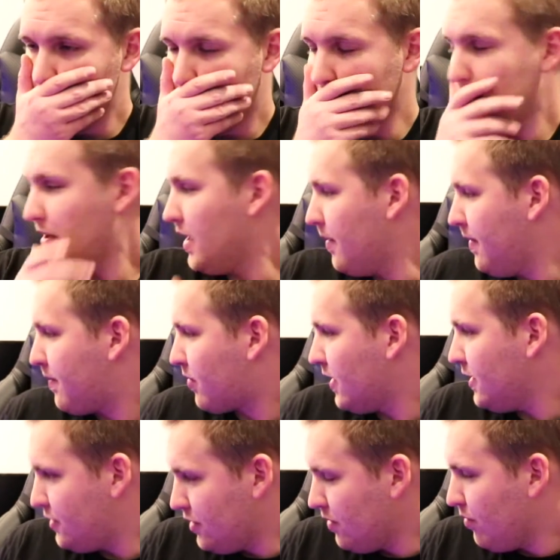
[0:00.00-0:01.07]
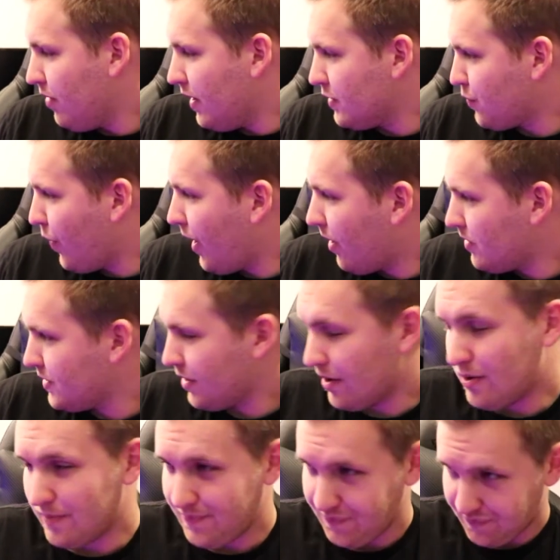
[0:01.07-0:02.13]
going to be coming pretty soon as well.
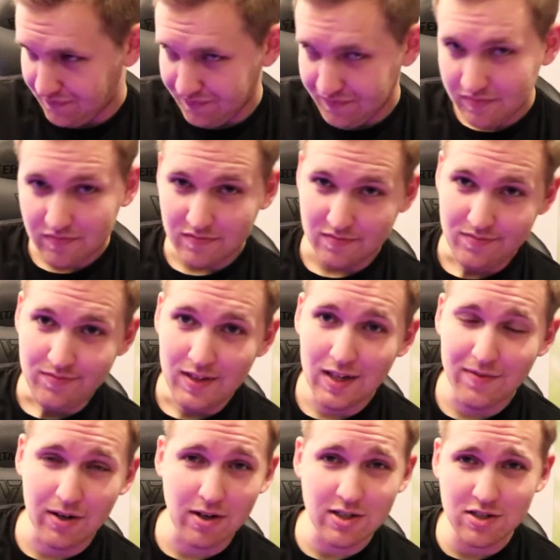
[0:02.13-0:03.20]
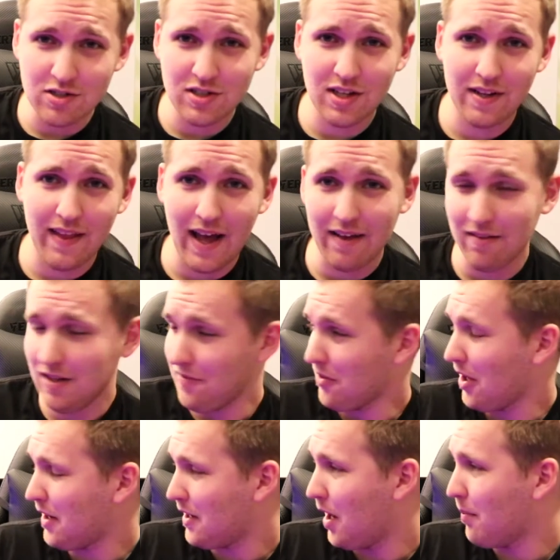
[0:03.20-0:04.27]
So if you're interested in that, leave a
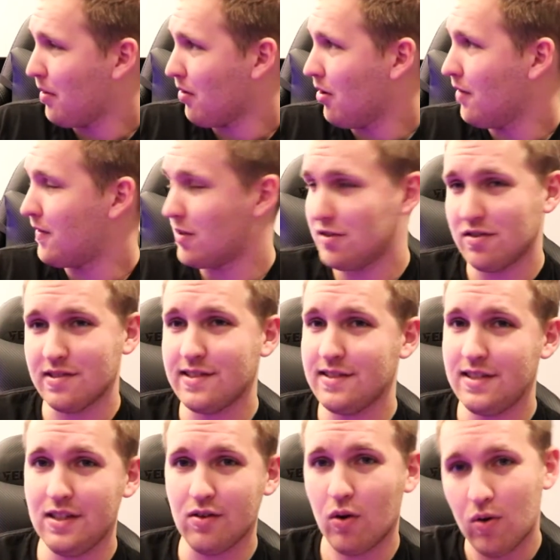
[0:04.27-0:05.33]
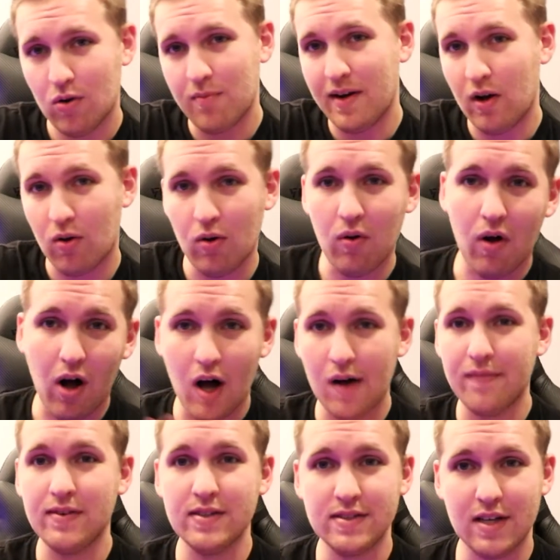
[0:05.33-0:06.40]
like down below if you're interested in seeing my whole
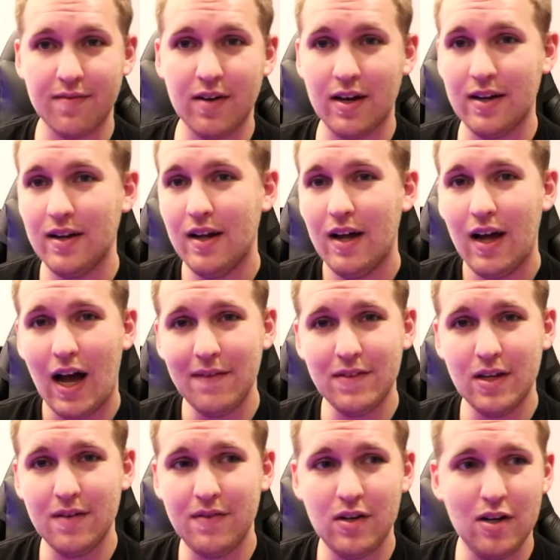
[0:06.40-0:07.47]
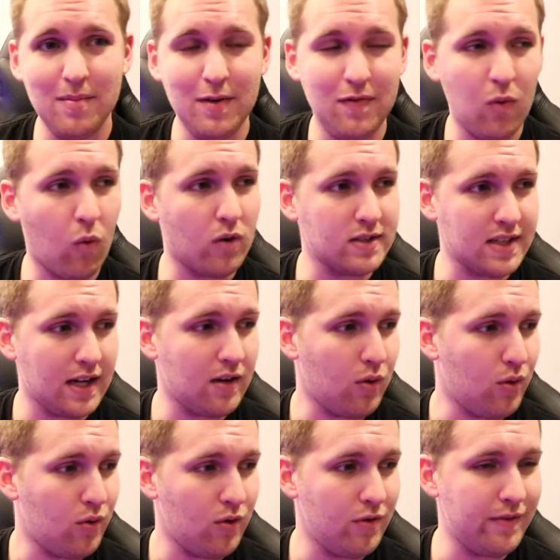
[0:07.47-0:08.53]
office. I've done a video before. It's kind of
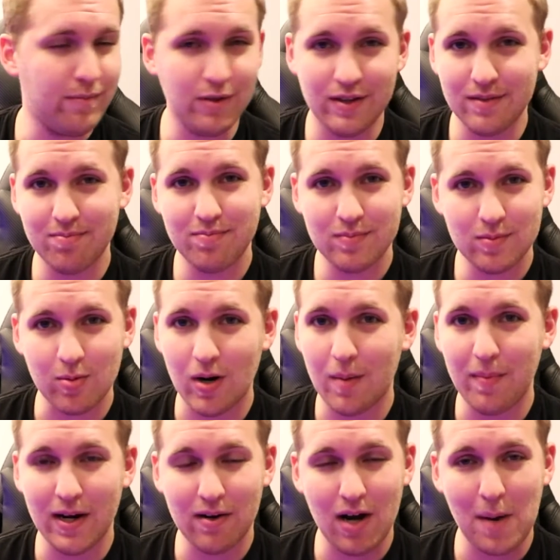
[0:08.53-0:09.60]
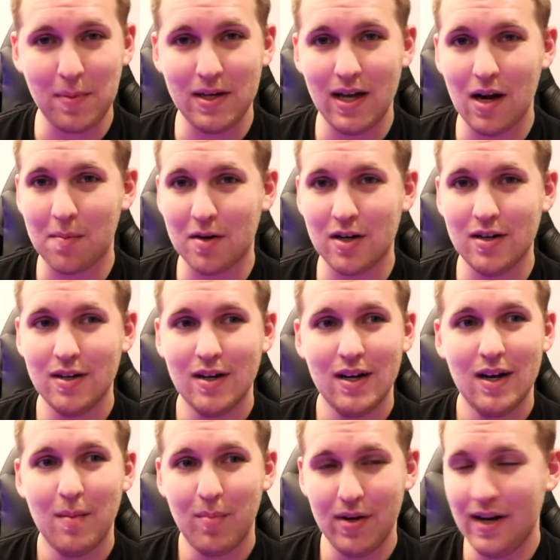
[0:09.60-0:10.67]
old with my crappy camera,
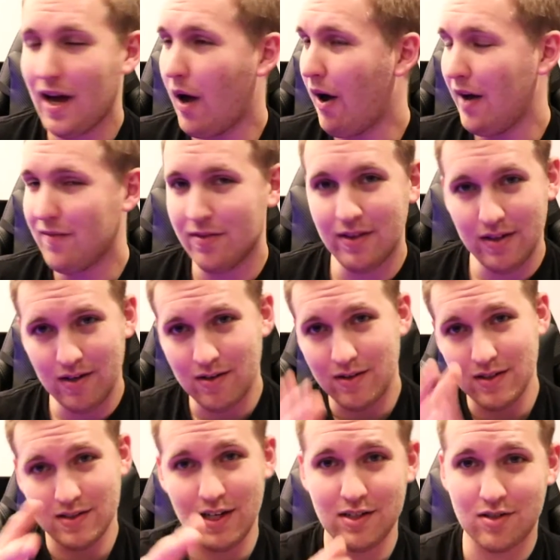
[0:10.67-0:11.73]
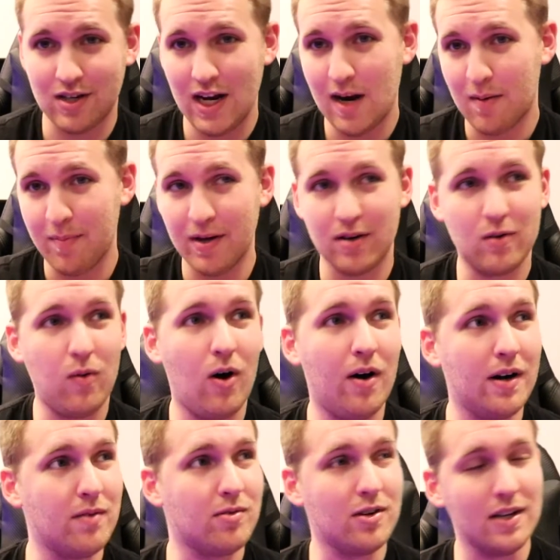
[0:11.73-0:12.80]
but now I've this nicer camera, better
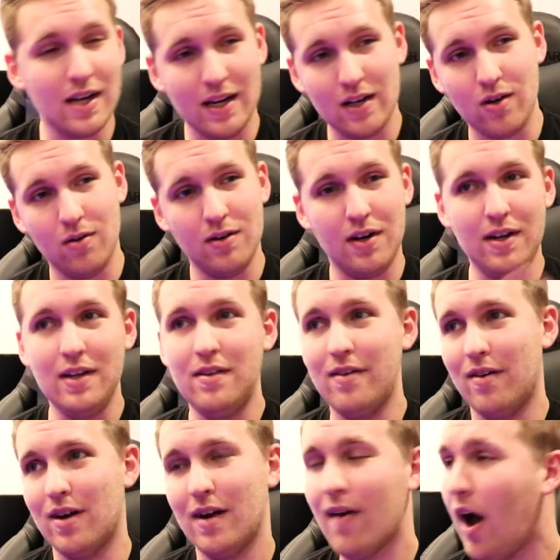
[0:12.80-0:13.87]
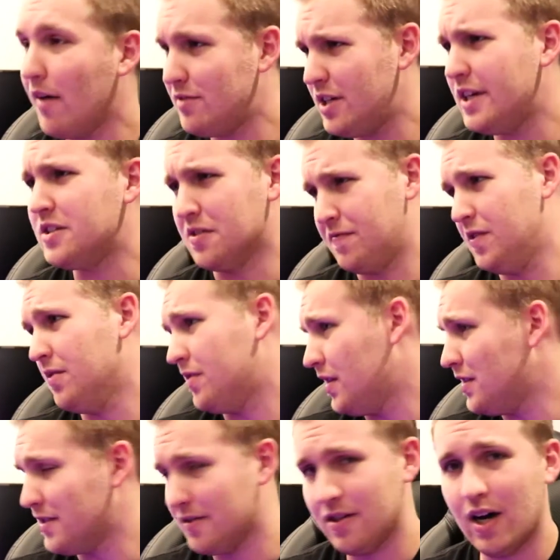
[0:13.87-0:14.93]
quality, really kind of go into detail, and I've changed a few
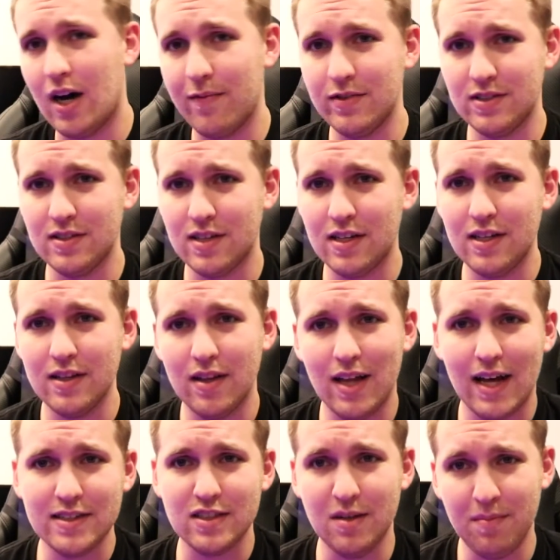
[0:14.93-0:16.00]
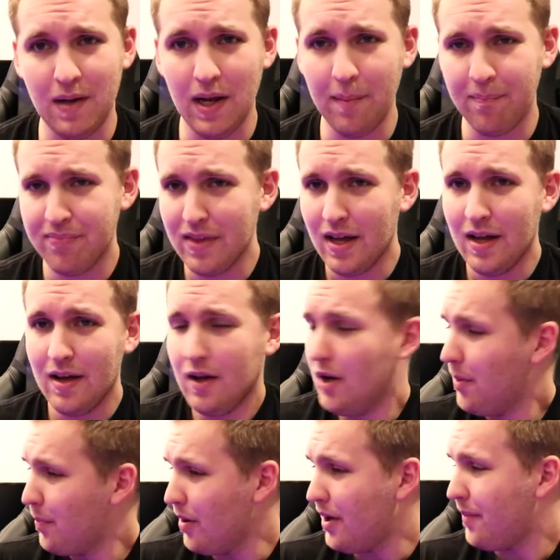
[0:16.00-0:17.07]
things in the office since I did the last update.
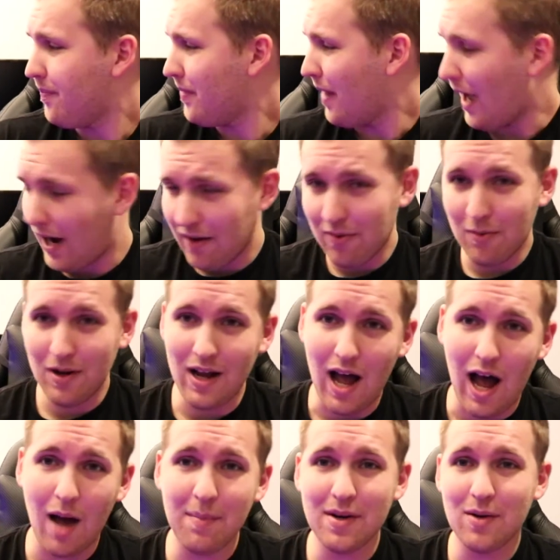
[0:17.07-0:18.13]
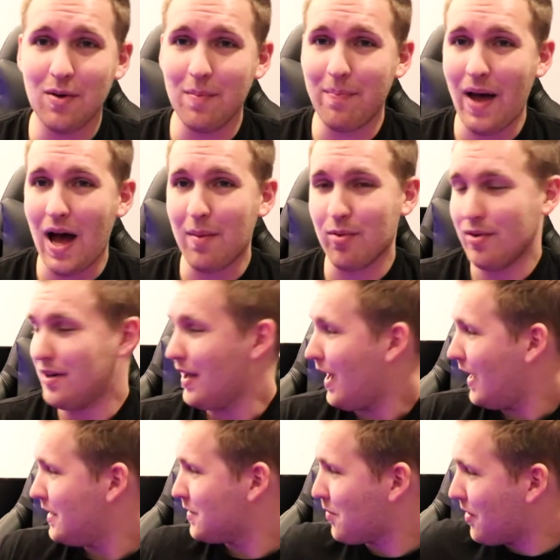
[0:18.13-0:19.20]
But either way, I'm gonna quit babbling.
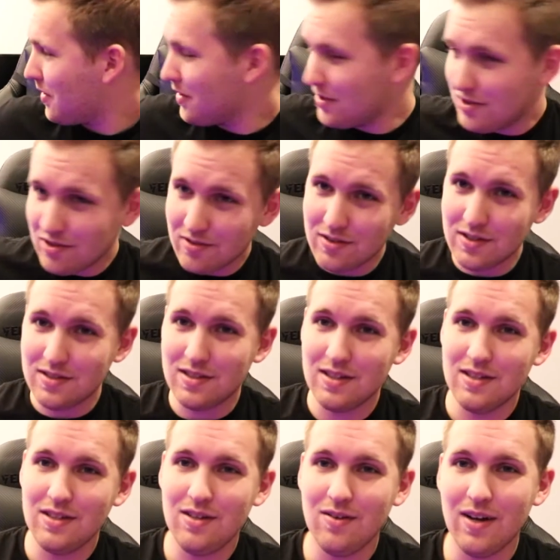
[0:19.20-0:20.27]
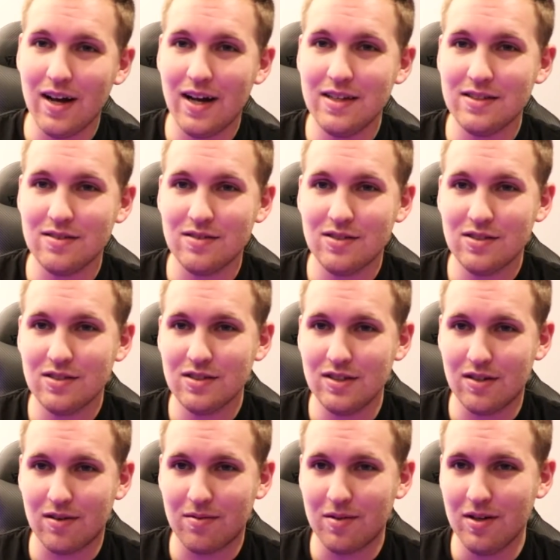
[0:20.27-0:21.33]
I just wanted to show this thing to you guys, and
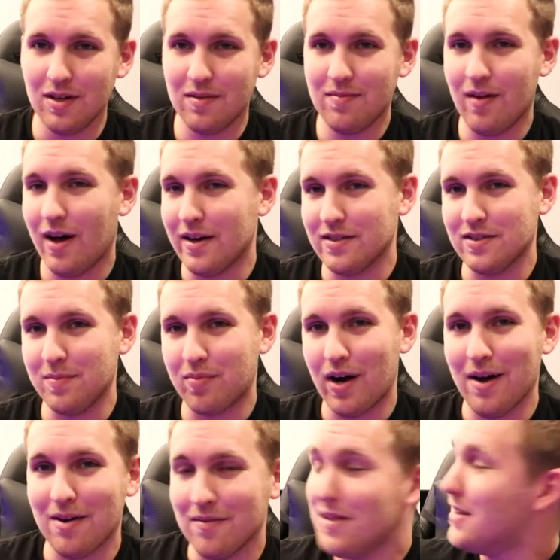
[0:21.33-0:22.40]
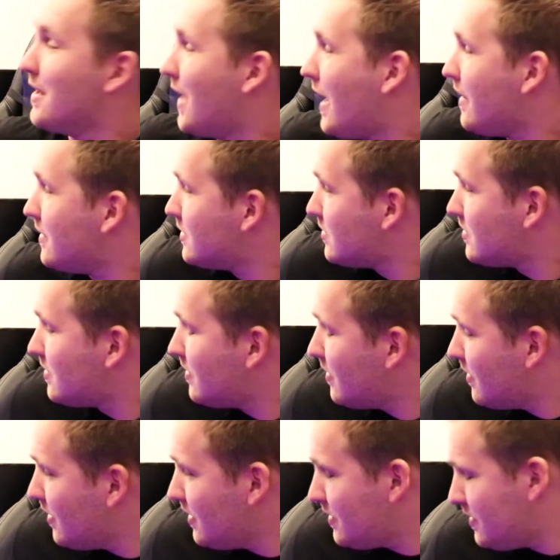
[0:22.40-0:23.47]
I'm really honestly proud of it.
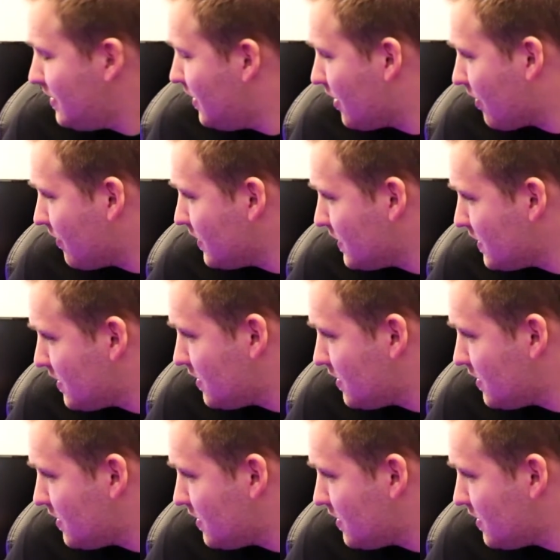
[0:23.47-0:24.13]
This is